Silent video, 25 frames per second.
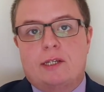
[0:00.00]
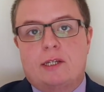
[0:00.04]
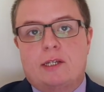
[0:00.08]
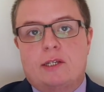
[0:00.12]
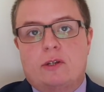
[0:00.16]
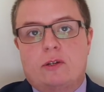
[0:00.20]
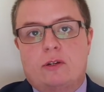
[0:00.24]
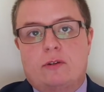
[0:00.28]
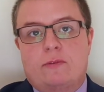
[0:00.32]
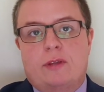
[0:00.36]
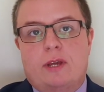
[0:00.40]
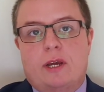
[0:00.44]

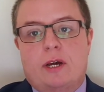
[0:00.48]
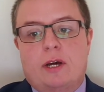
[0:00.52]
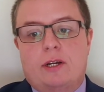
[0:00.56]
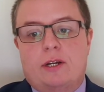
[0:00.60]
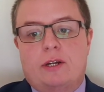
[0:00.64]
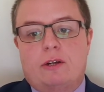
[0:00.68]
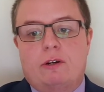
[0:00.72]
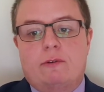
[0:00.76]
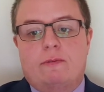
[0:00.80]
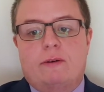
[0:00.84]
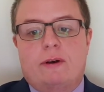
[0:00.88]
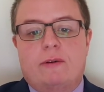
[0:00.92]
sort of the
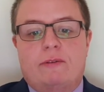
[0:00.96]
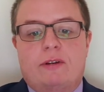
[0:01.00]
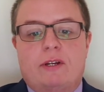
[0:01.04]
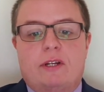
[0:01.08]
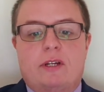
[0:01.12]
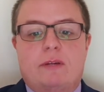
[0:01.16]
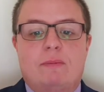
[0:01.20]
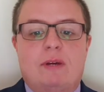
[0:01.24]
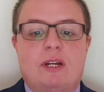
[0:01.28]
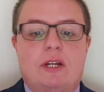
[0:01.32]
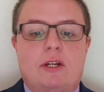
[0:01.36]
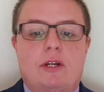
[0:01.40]
idea of having
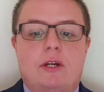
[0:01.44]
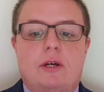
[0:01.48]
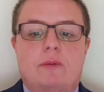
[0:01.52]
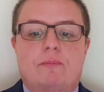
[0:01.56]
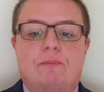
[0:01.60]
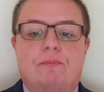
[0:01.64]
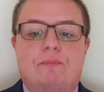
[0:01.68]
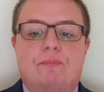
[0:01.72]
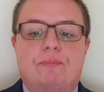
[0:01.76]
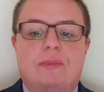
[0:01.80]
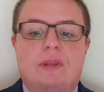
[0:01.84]
dominion.